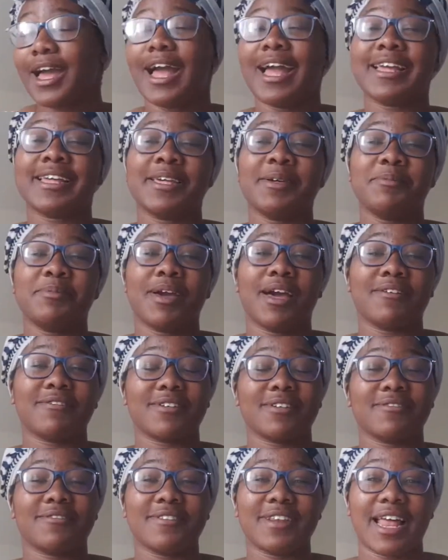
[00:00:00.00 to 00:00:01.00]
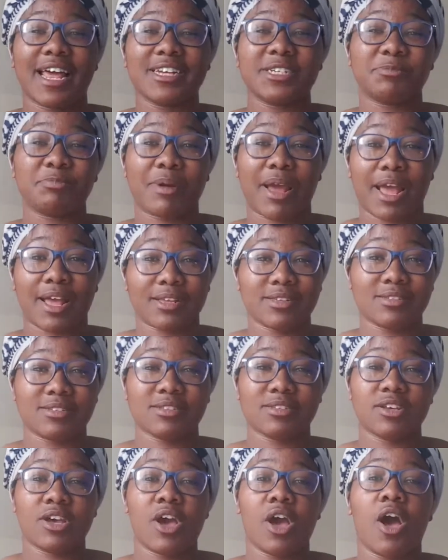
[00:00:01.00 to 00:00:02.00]
I keep having
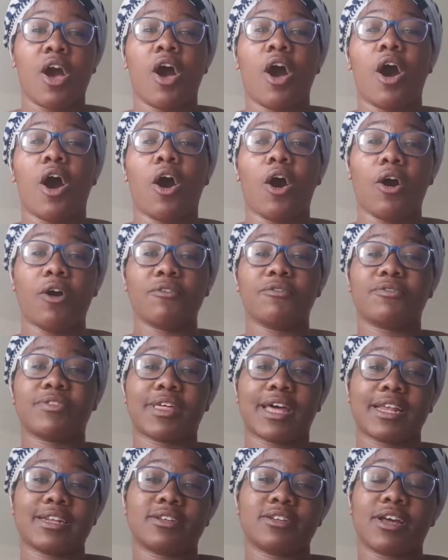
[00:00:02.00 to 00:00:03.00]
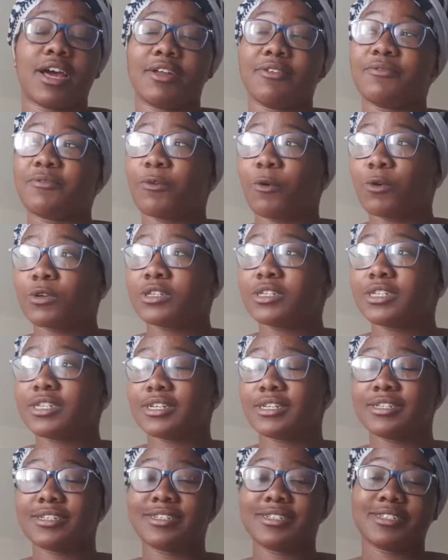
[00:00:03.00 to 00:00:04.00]
flashbacks of that
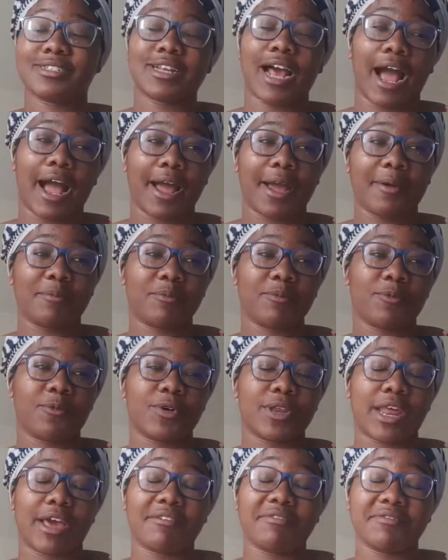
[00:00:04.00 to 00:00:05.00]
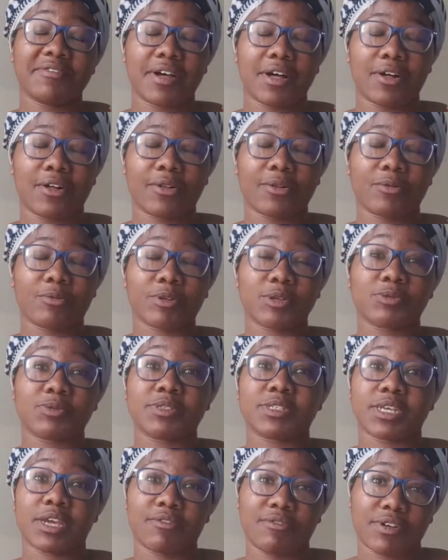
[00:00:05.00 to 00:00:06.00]
unfortunate time when I fell, which
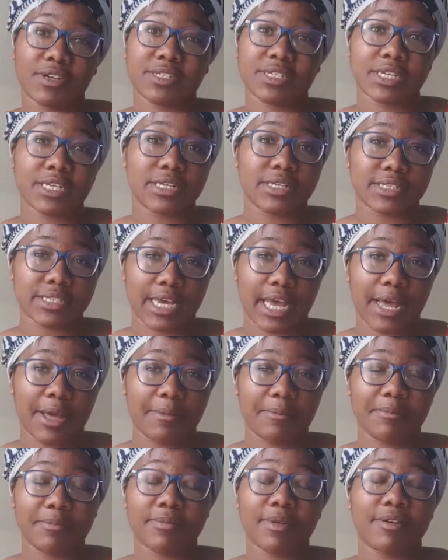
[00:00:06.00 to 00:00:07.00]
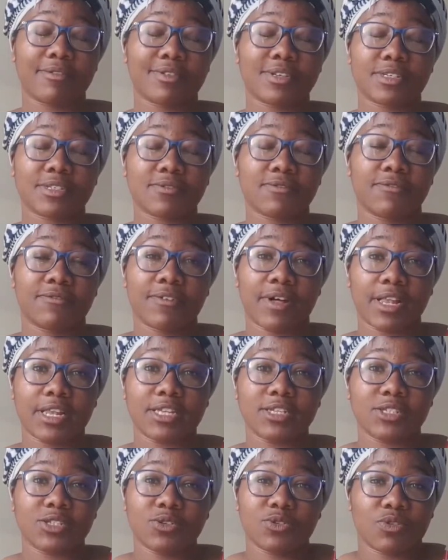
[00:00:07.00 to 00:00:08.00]
was every single time. I just
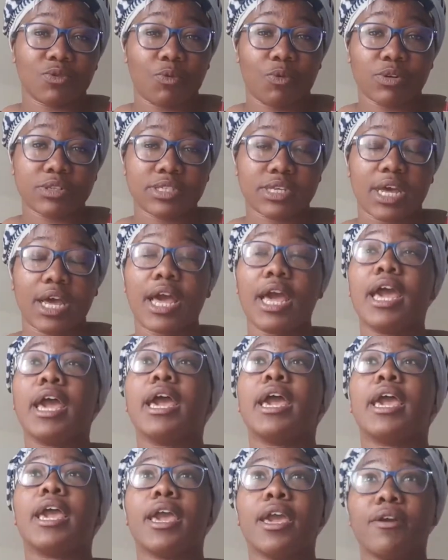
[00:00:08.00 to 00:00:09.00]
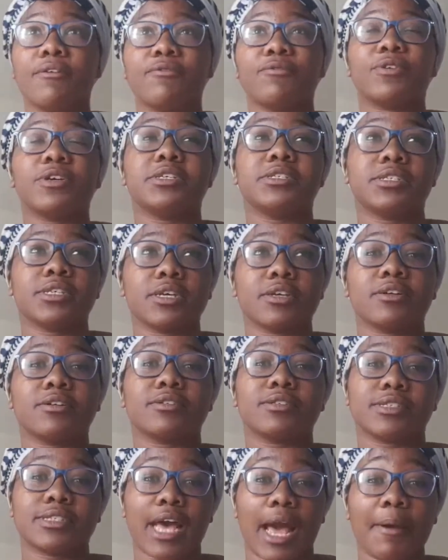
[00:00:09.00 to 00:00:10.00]
fell into the water every
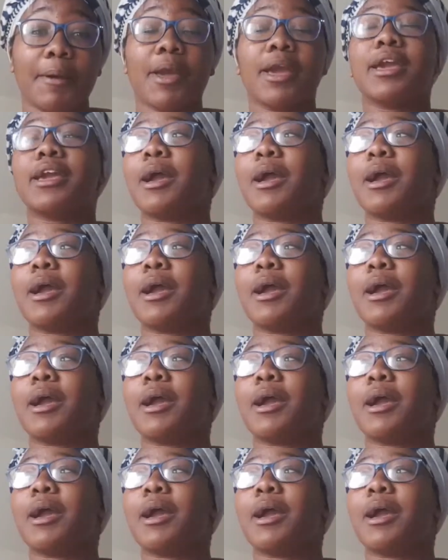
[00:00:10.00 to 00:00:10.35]
single time.